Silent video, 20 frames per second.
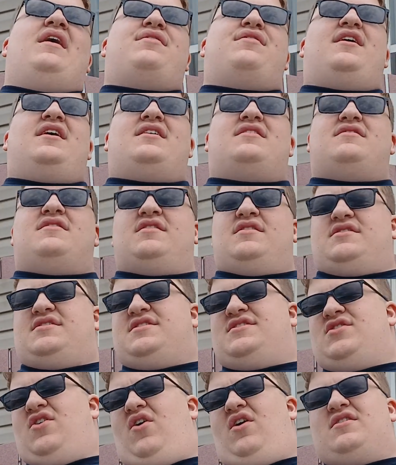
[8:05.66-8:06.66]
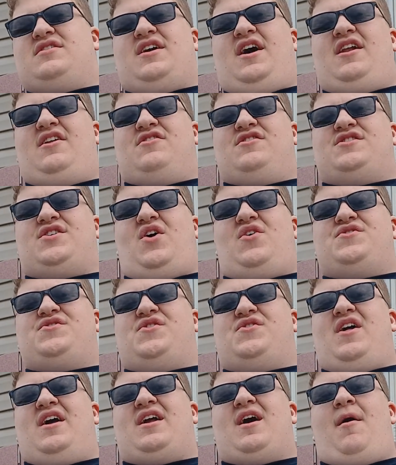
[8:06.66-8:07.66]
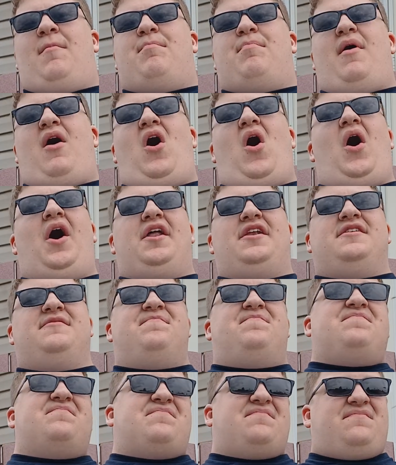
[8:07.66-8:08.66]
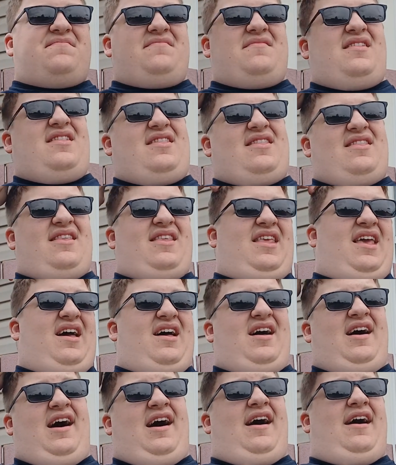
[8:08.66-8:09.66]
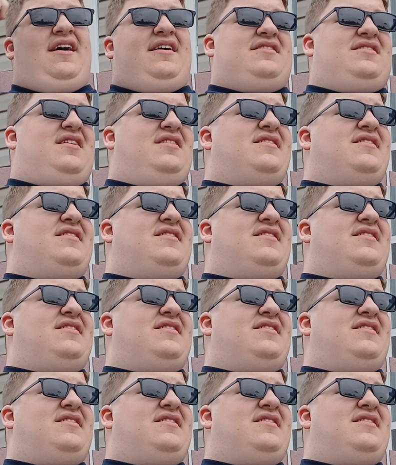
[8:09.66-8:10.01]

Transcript: think the song title is also like a pun. I